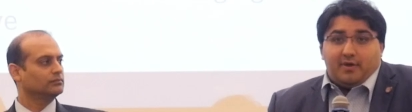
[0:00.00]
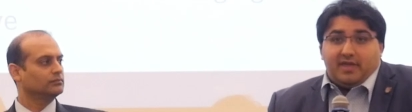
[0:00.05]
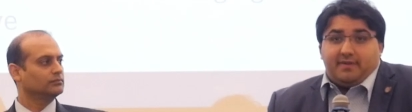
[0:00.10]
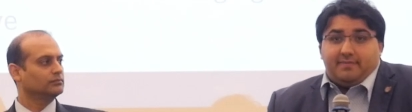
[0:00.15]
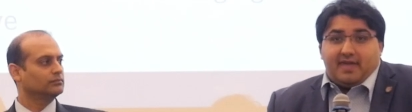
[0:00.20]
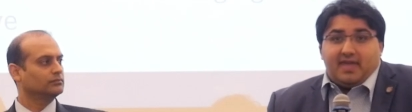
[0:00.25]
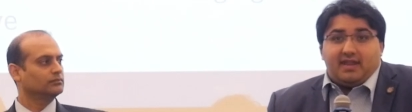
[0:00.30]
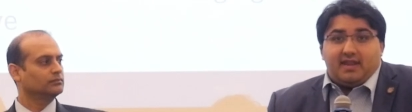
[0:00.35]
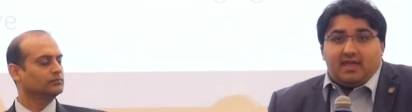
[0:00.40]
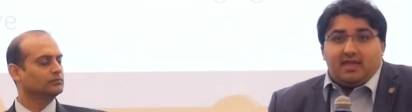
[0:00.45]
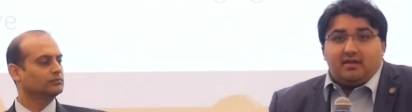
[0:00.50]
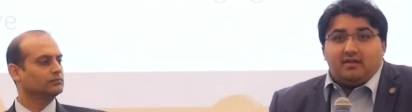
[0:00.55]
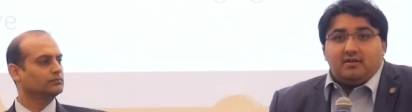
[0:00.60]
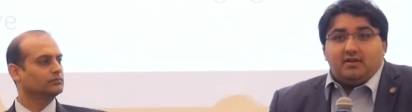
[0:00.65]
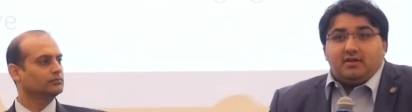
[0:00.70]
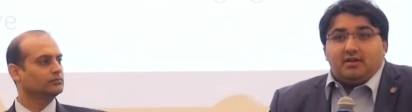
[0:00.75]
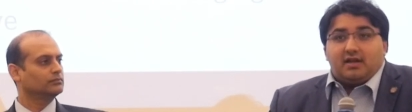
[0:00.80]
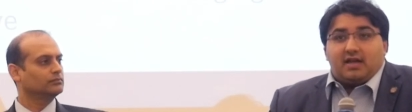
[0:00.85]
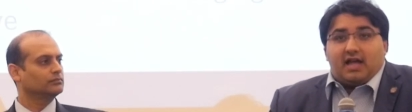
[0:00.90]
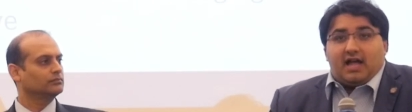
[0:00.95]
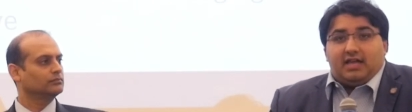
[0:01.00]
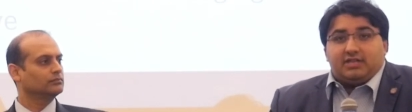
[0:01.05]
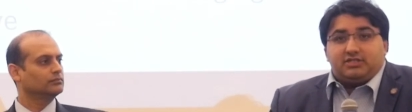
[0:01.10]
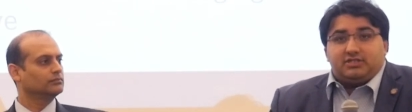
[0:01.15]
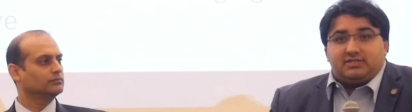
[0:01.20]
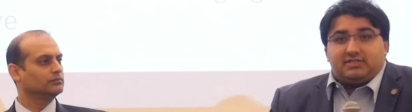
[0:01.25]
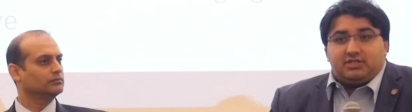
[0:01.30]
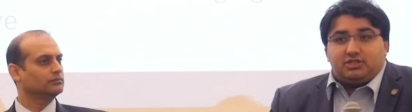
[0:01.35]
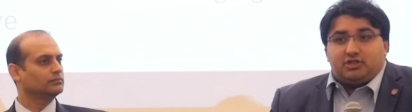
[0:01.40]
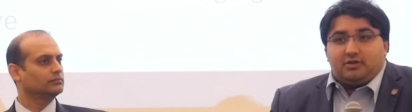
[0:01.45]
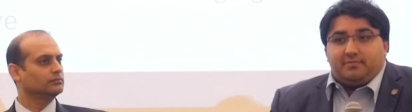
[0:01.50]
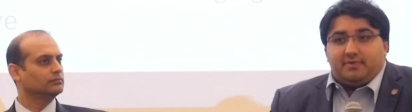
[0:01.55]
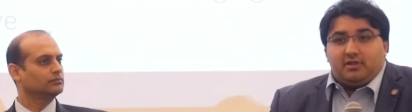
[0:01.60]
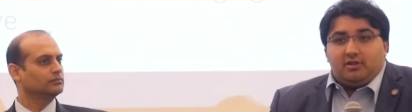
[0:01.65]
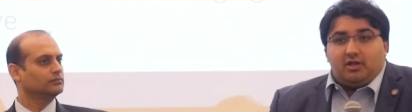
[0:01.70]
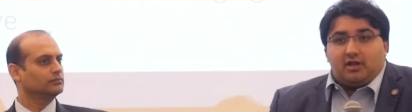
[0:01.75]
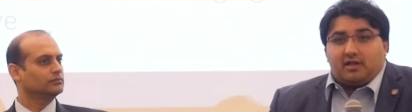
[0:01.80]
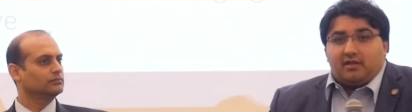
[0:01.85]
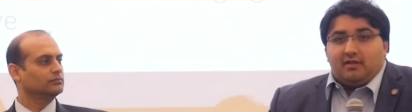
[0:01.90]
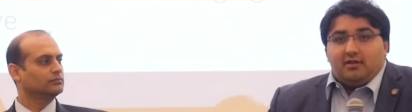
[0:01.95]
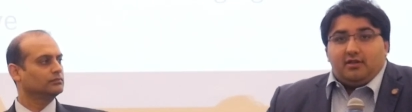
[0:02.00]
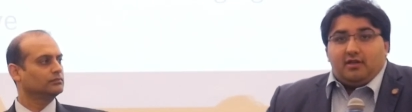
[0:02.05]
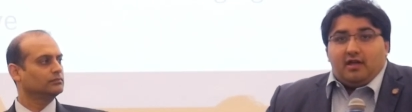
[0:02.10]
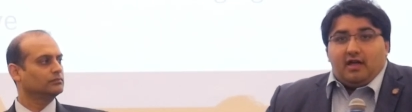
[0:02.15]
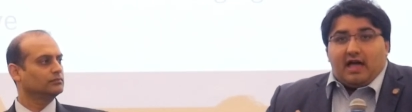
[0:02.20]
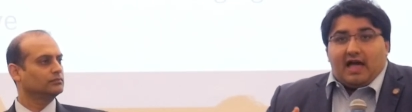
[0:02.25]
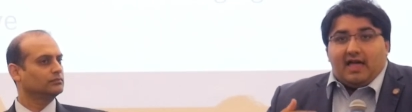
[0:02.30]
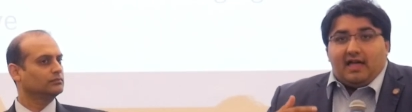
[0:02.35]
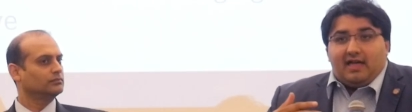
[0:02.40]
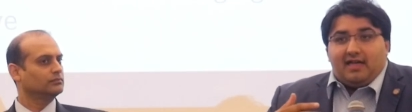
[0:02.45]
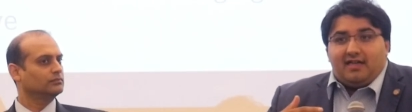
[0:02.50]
Speaker 1: yeah, we made a conscious decision, but look,